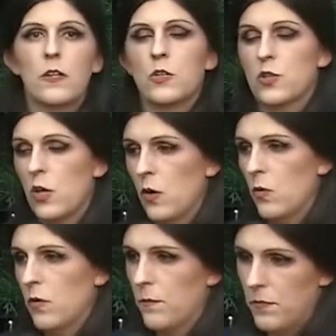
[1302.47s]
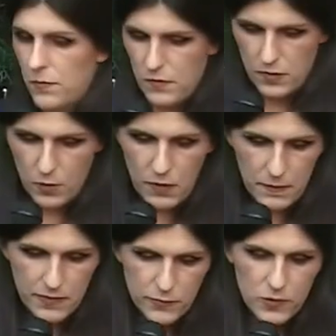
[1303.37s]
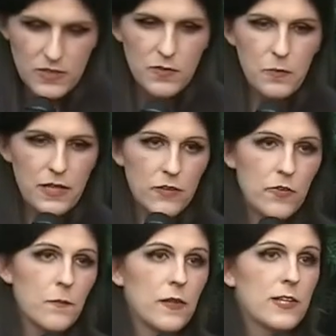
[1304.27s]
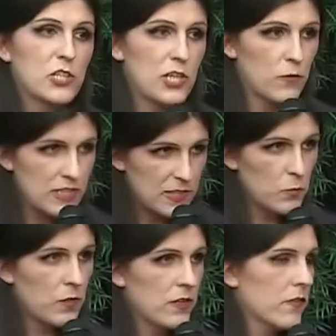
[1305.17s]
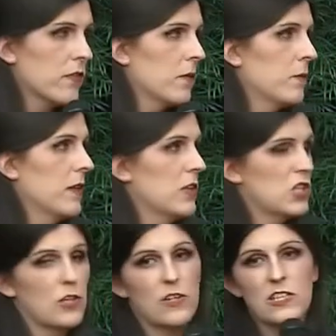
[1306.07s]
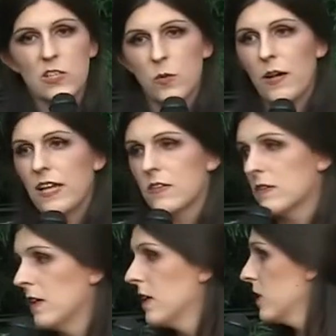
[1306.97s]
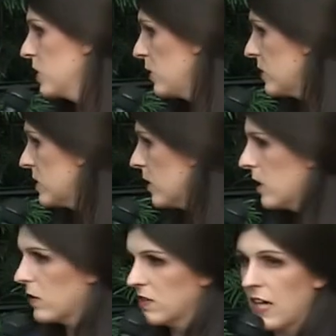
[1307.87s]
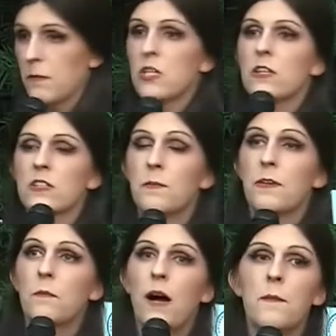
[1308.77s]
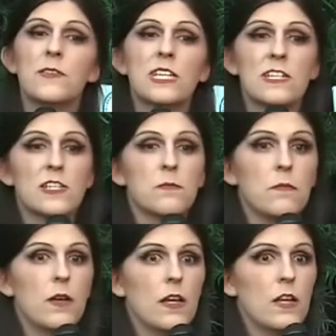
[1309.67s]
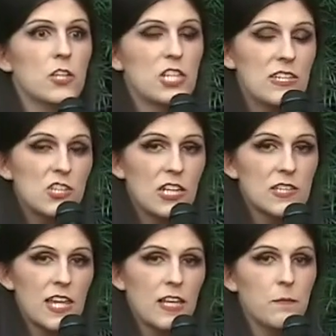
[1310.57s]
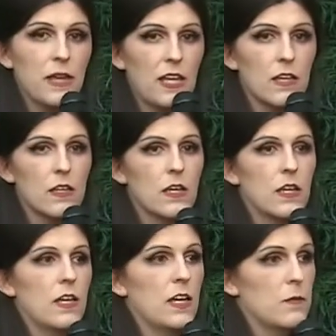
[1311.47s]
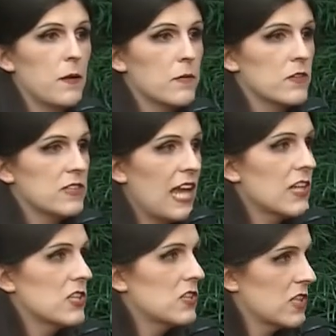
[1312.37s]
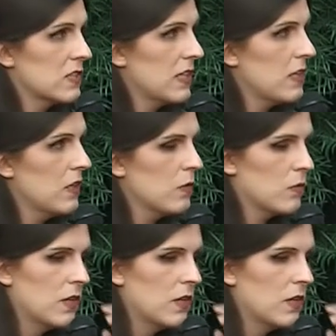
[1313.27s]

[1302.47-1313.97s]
So her mom gives her this piece. She reads it once. She reads it twice. She reads it a 3rd time. She looks up at her mom and she says, "She's just like me." And her mom goes, "Yeah, she's just like you."